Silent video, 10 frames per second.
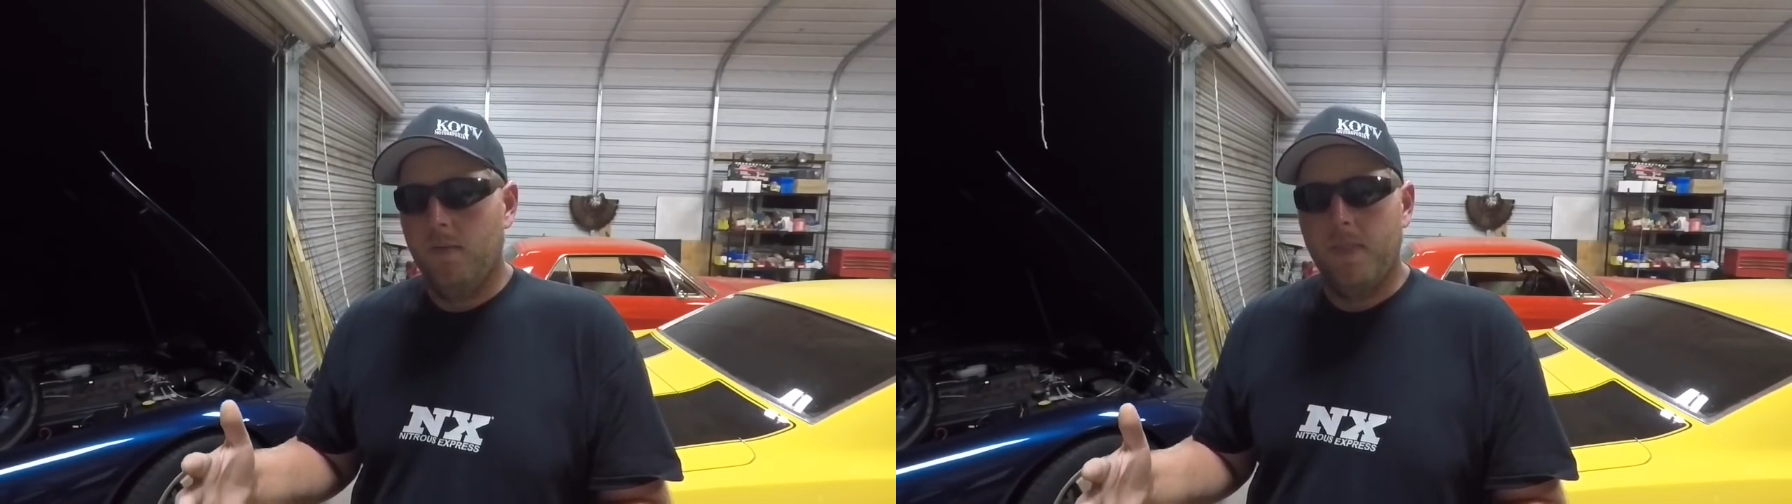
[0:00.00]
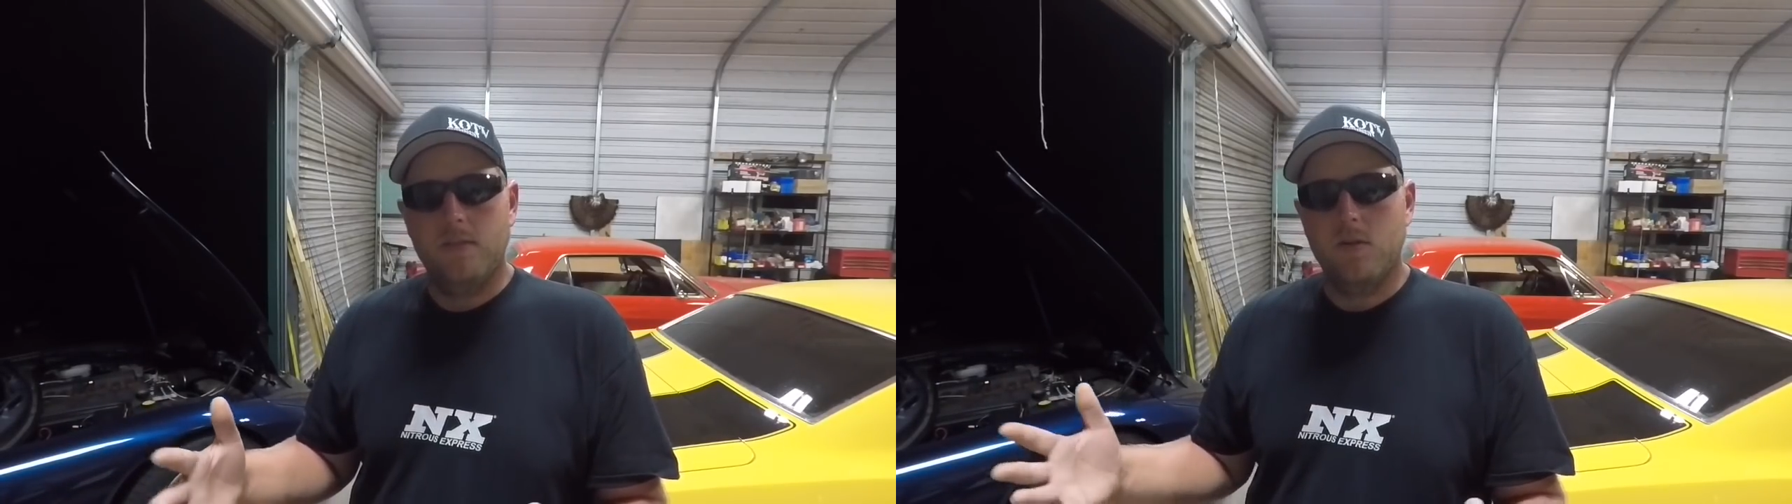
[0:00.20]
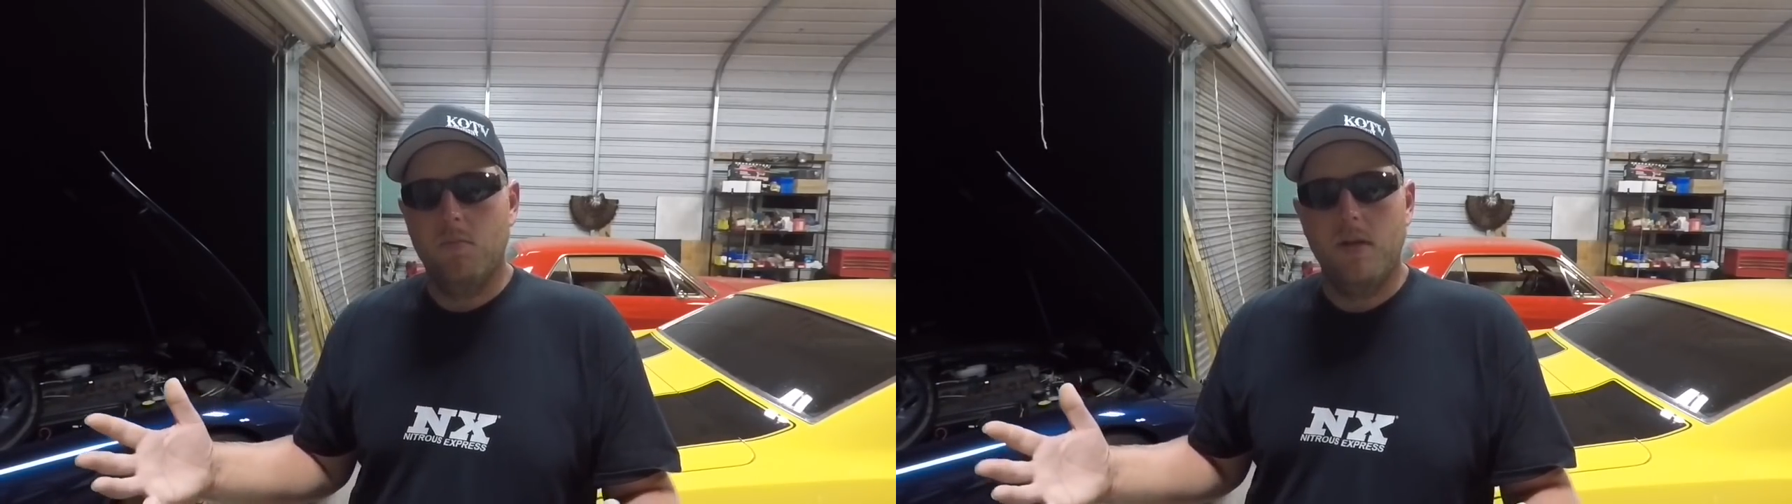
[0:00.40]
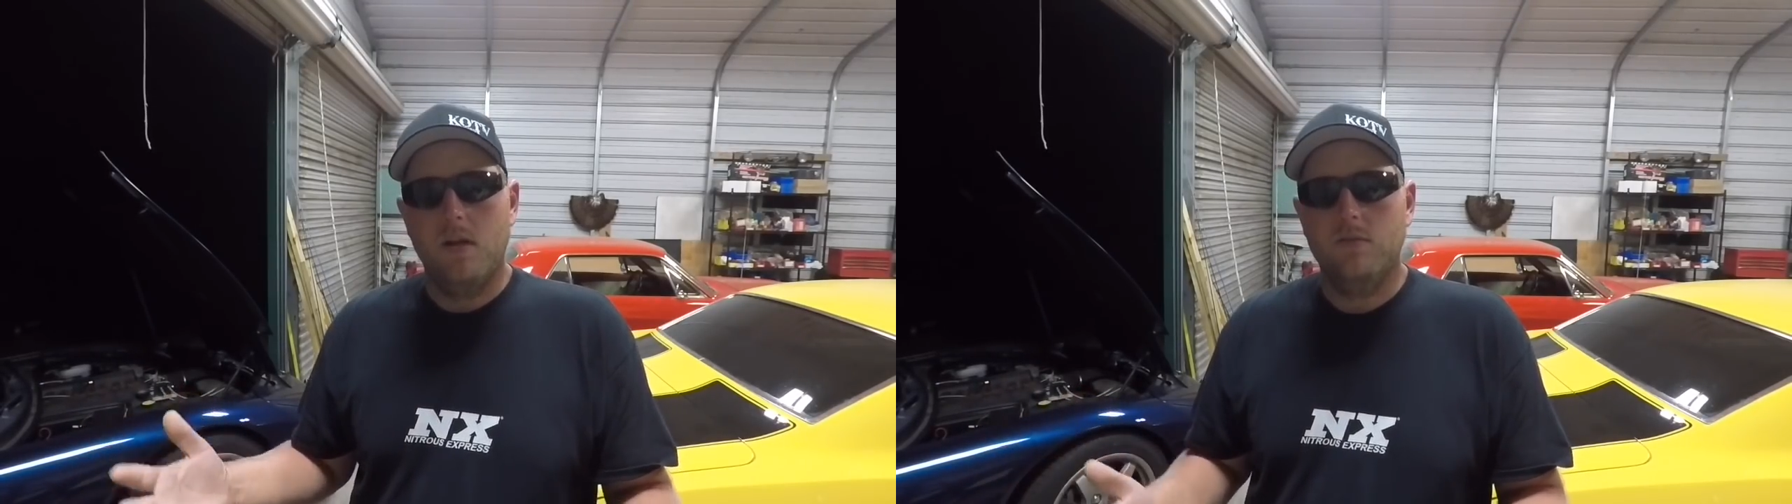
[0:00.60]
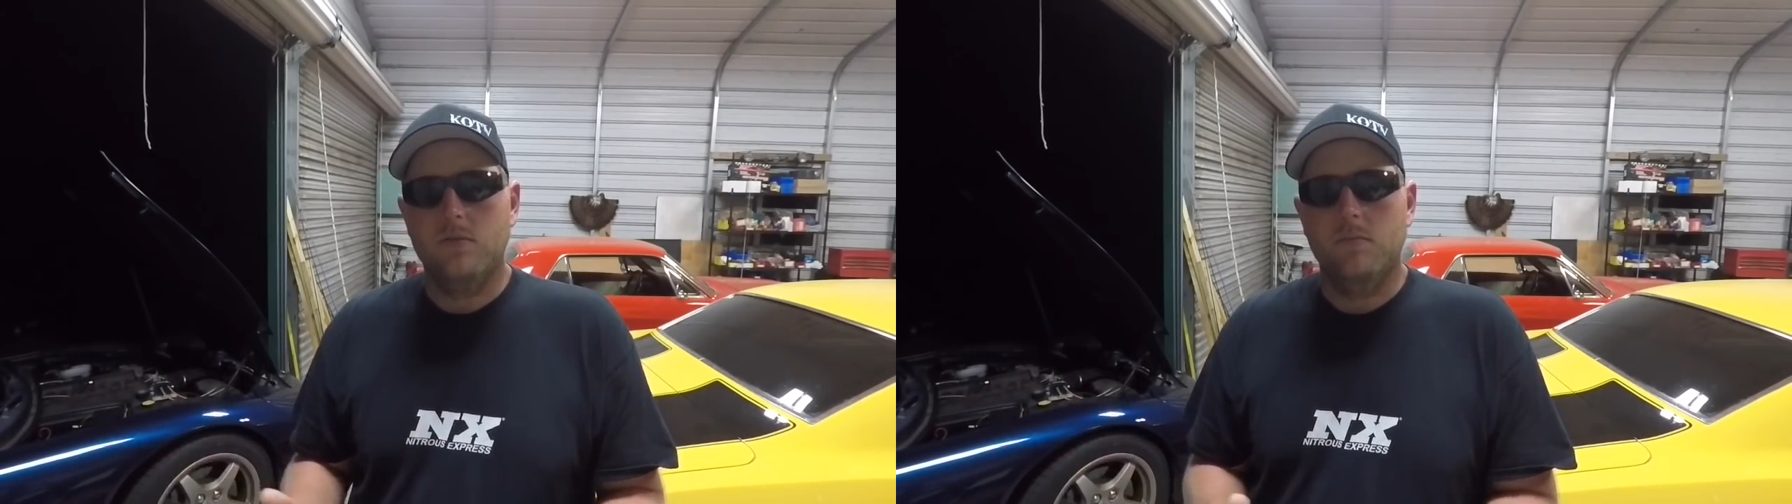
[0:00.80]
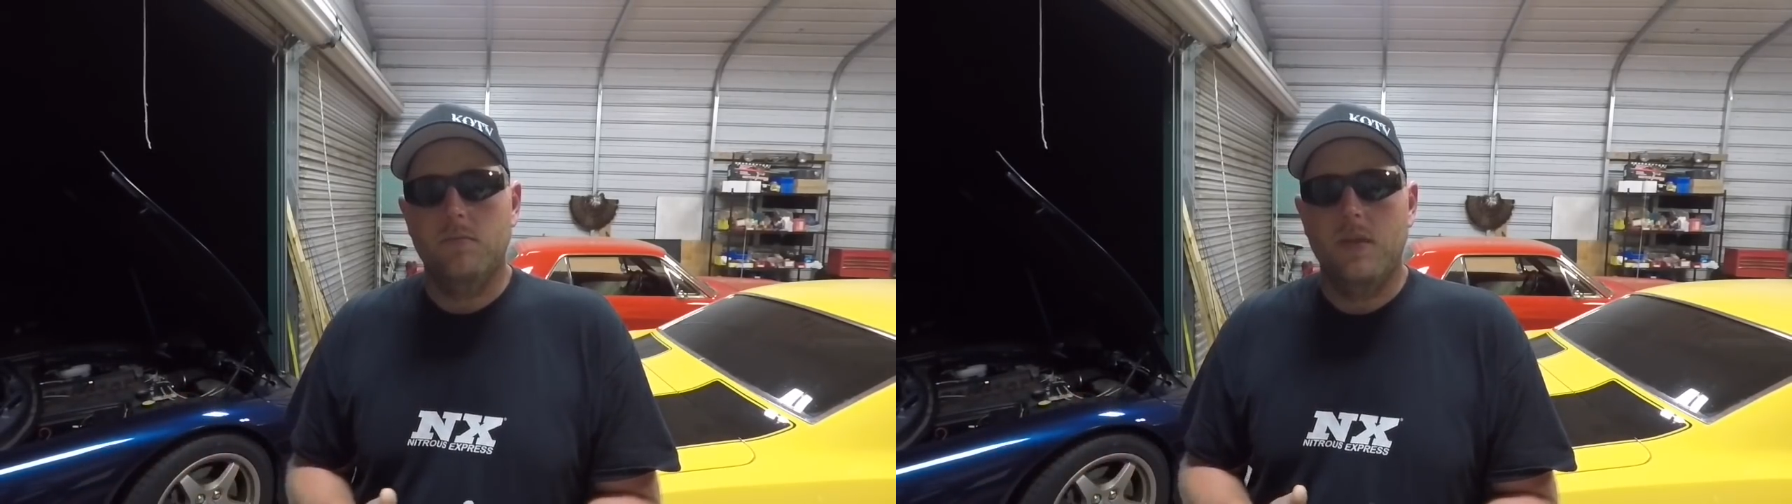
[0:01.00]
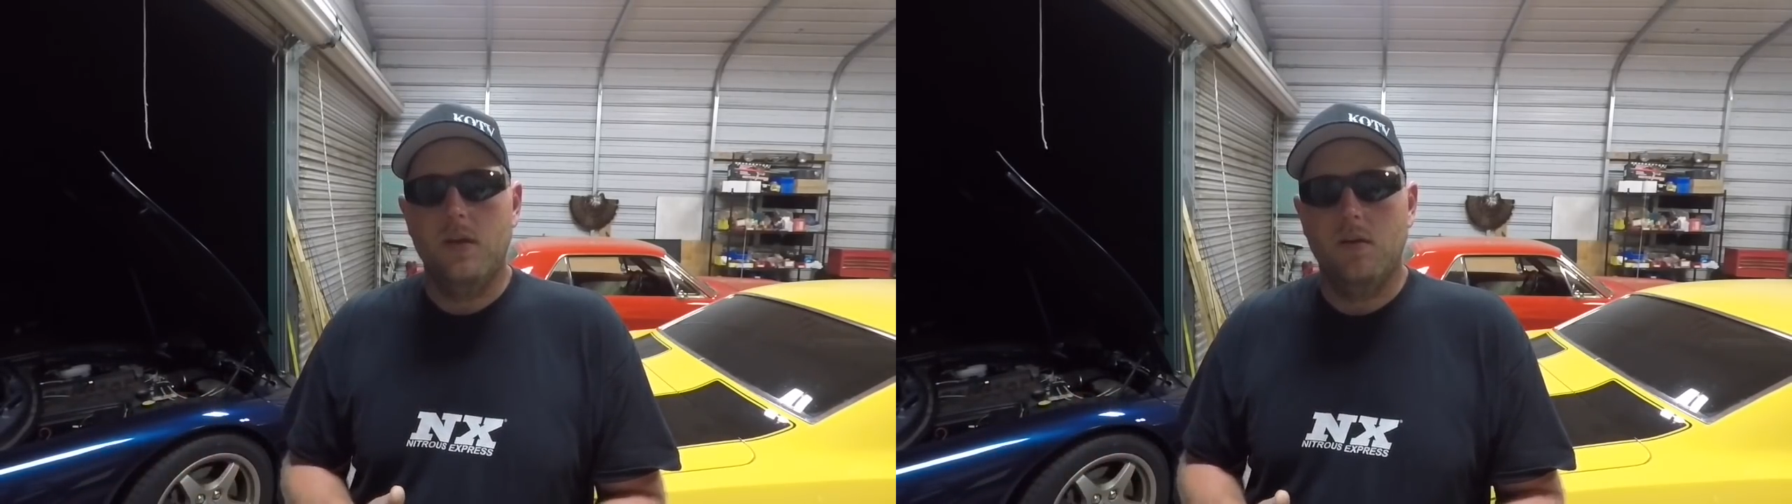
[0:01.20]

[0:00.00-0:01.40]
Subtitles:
it's going to be awesome. They